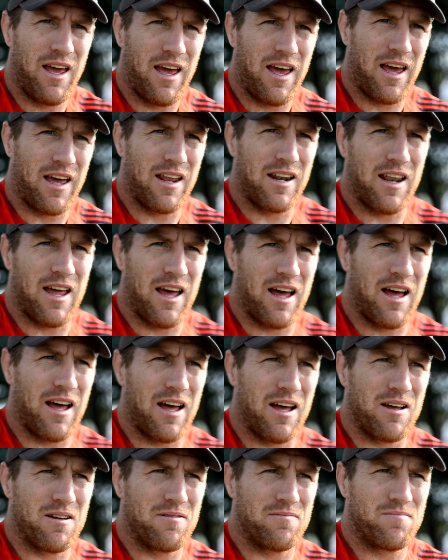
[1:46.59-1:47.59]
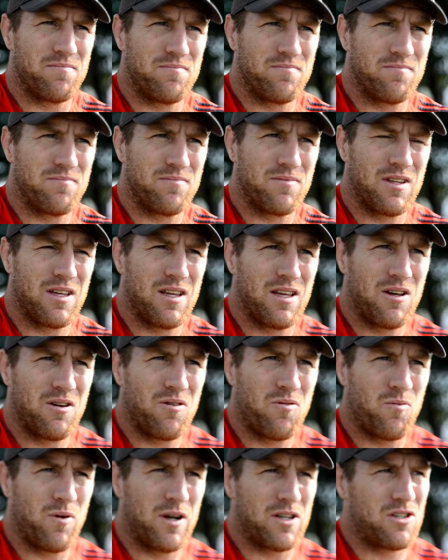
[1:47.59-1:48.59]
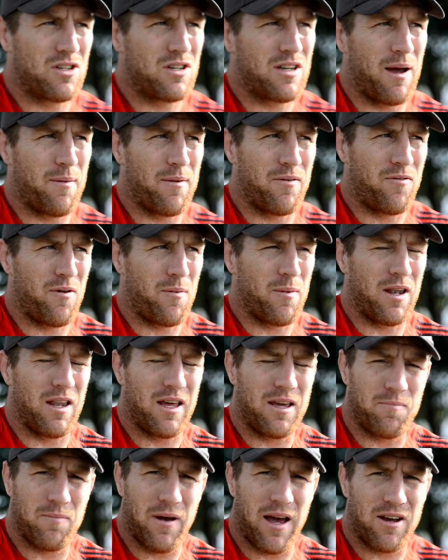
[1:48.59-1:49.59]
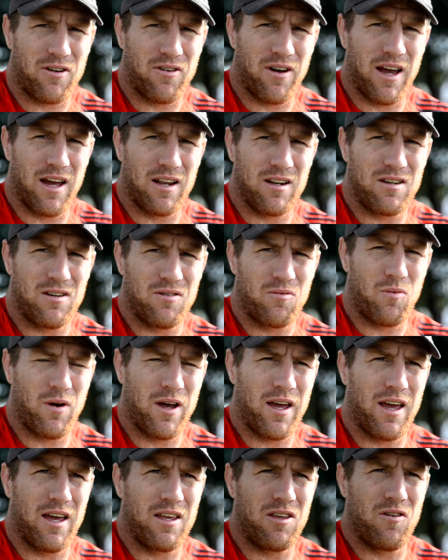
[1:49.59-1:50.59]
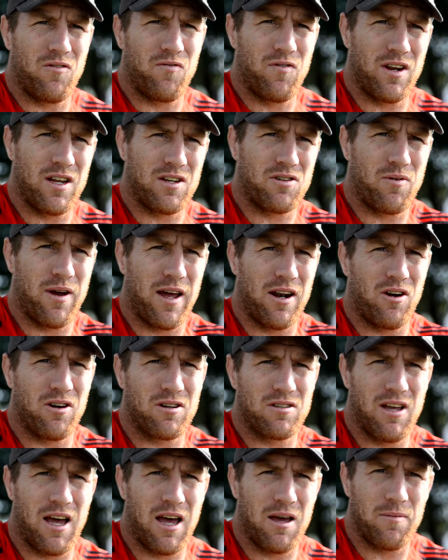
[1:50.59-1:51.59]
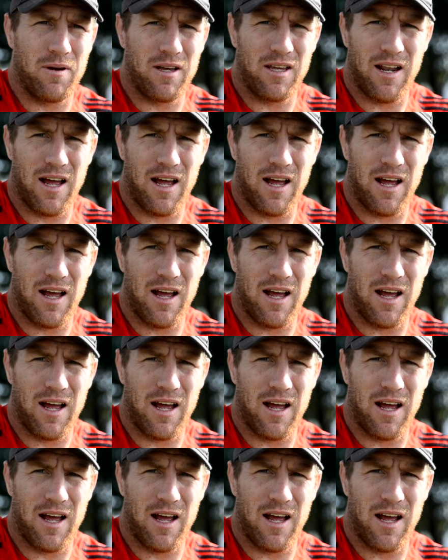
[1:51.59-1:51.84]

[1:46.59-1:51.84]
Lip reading: and which, coming from a league background where you finish around October,